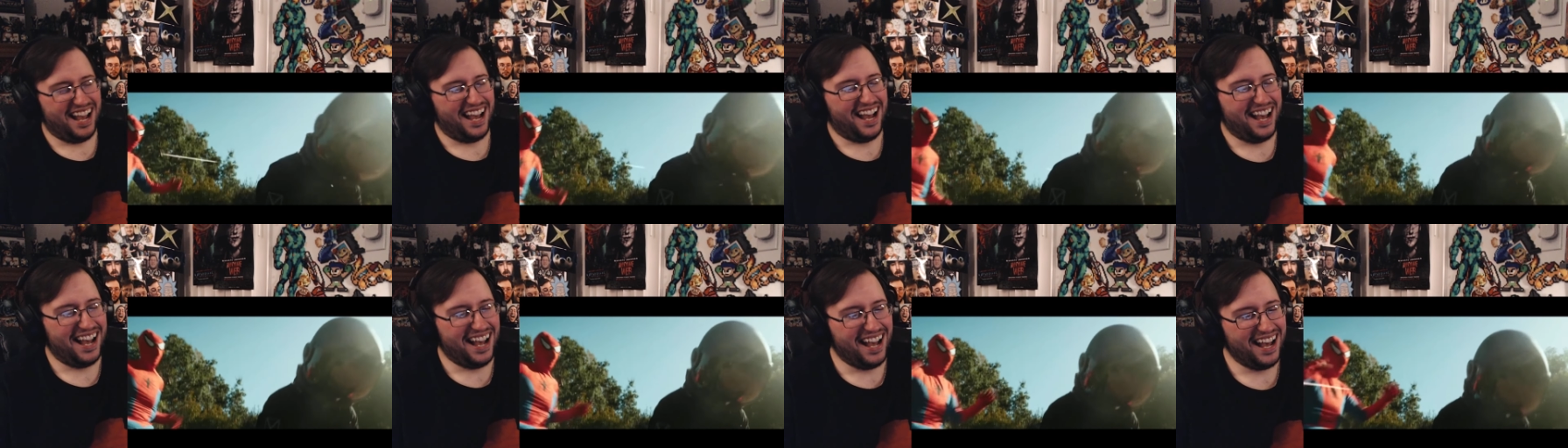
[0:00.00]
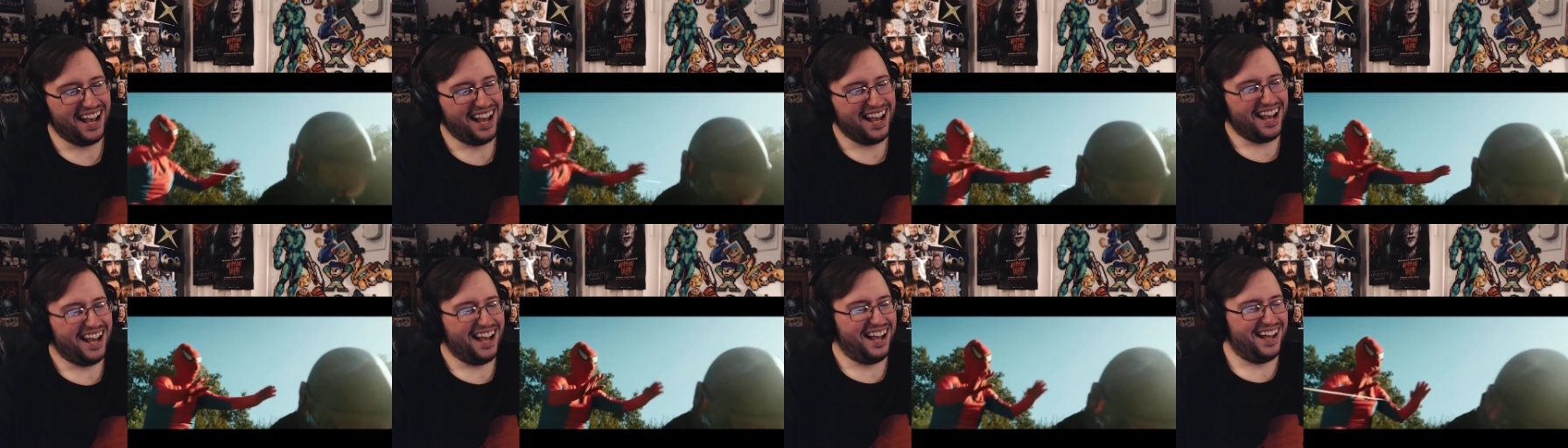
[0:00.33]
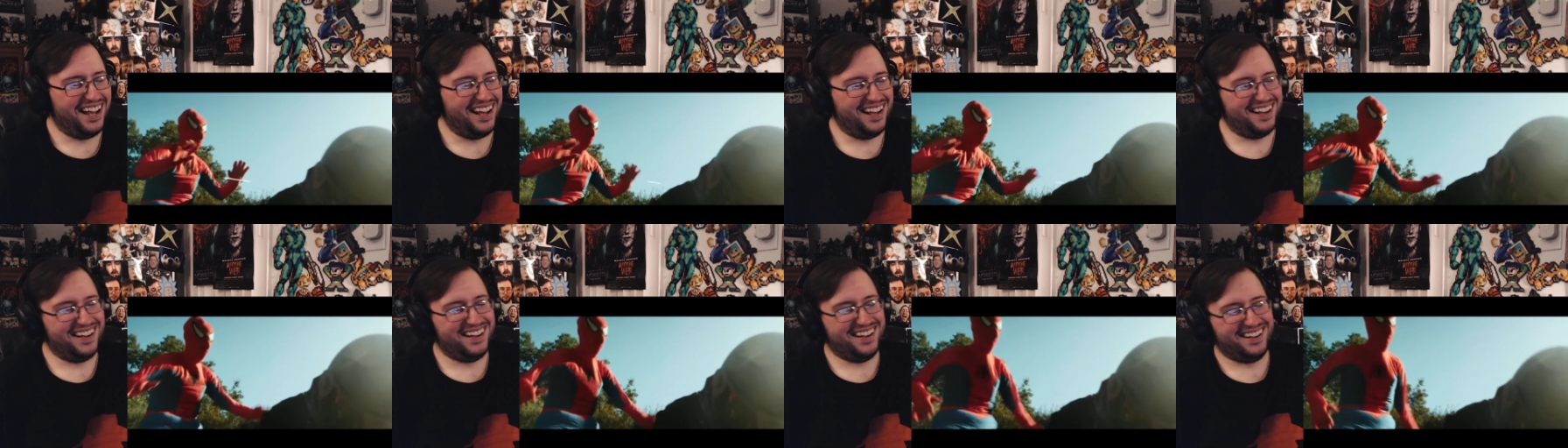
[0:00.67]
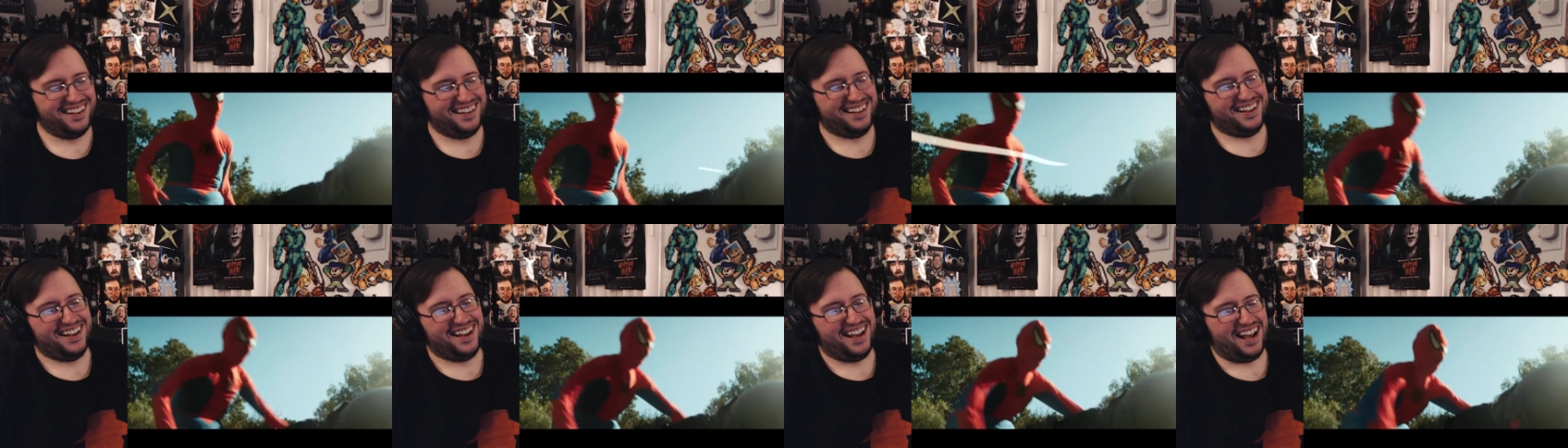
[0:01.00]
Don't worry,
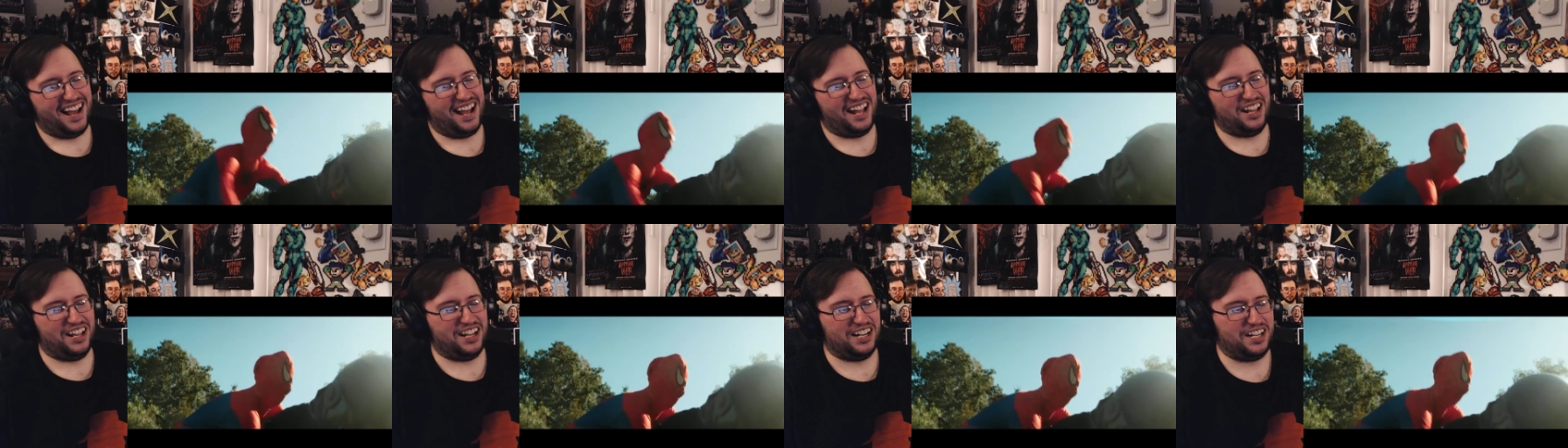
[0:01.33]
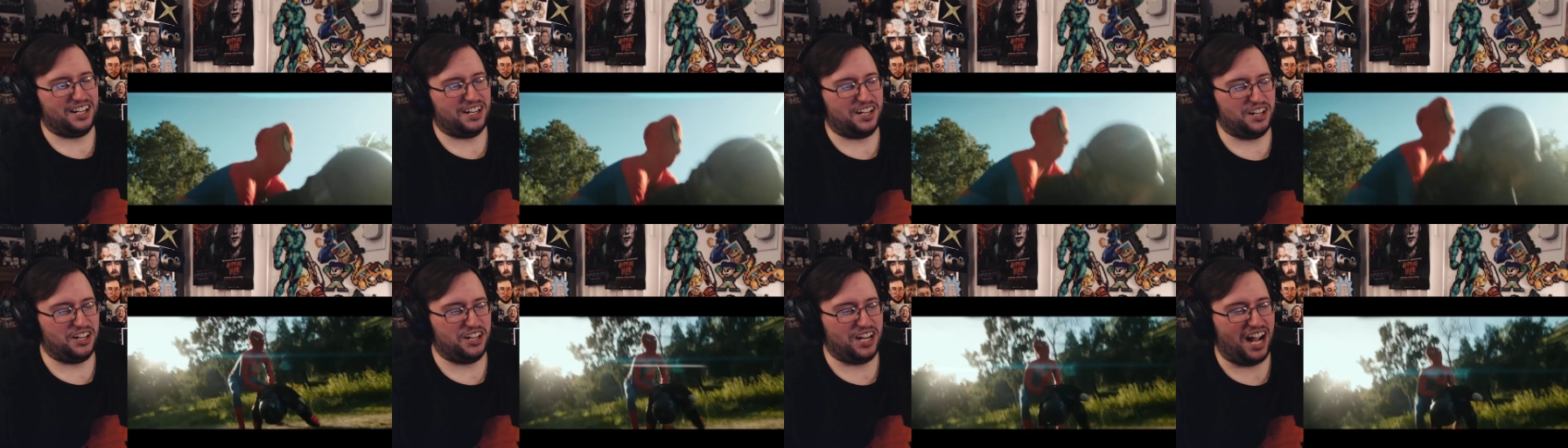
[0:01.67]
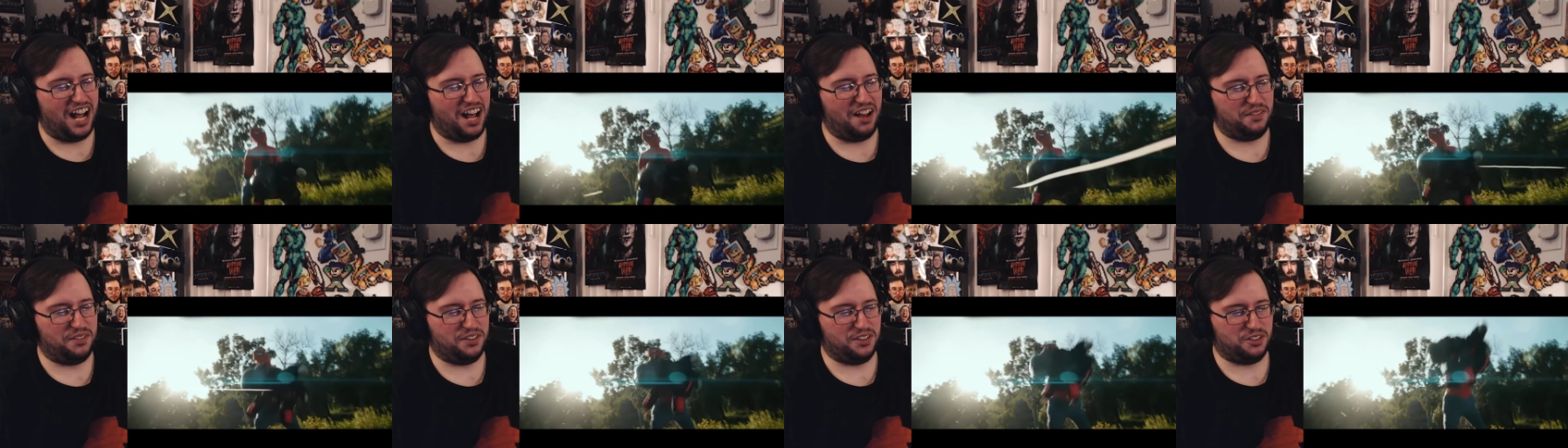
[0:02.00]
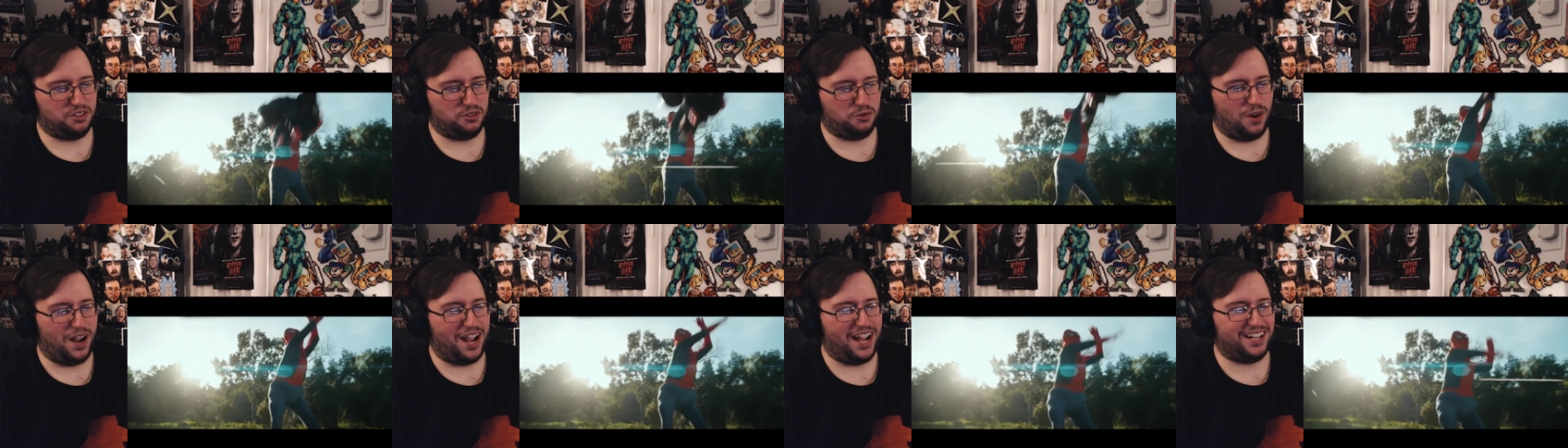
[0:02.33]
I got I like a good obvious
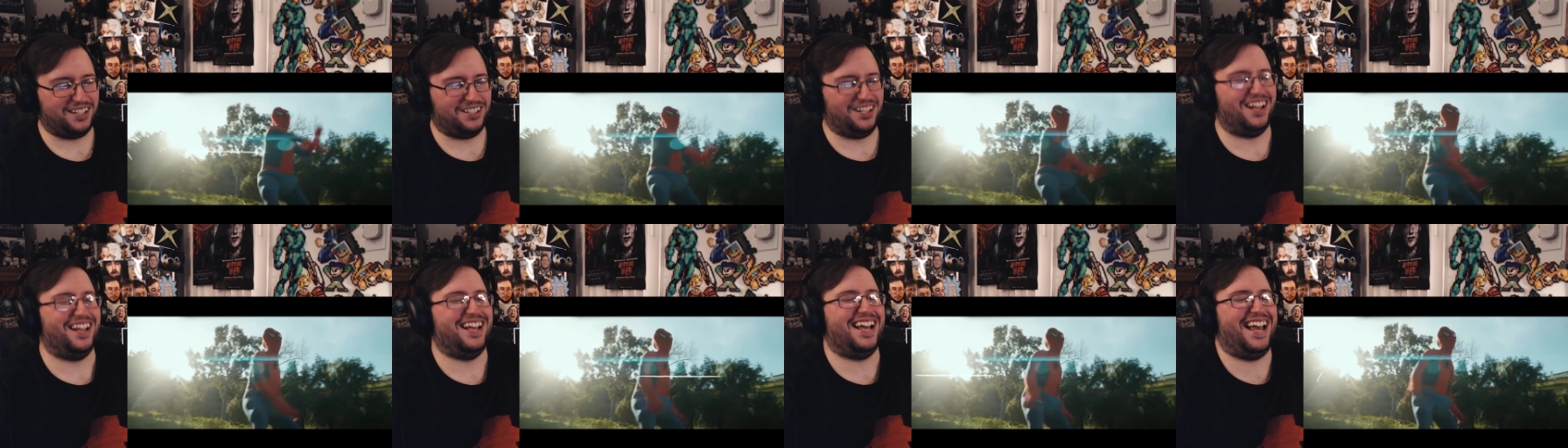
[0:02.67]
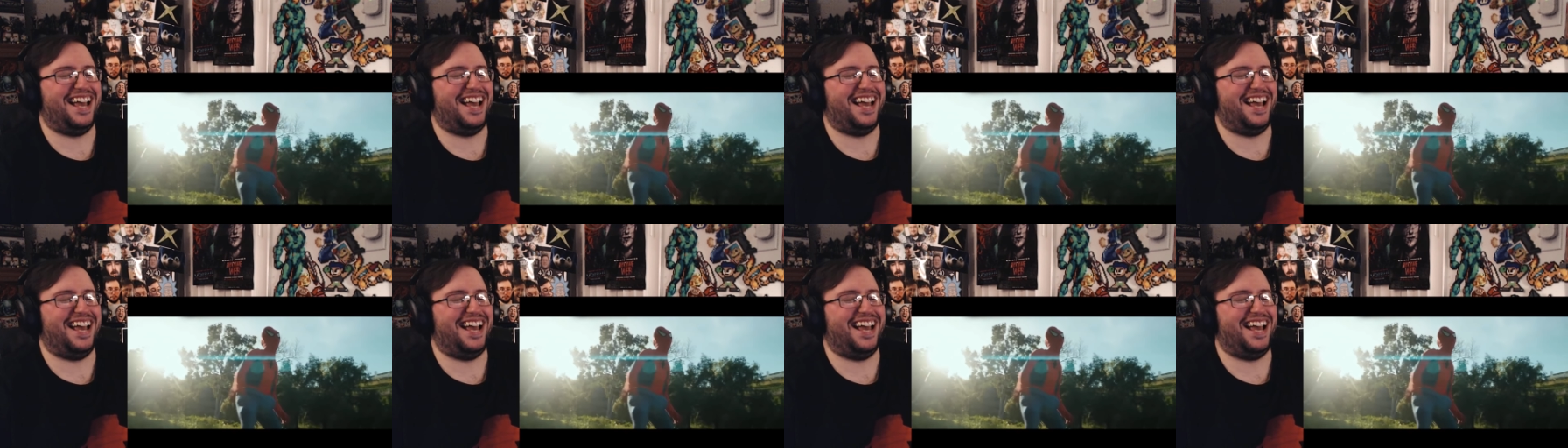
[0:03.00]
ragdoll.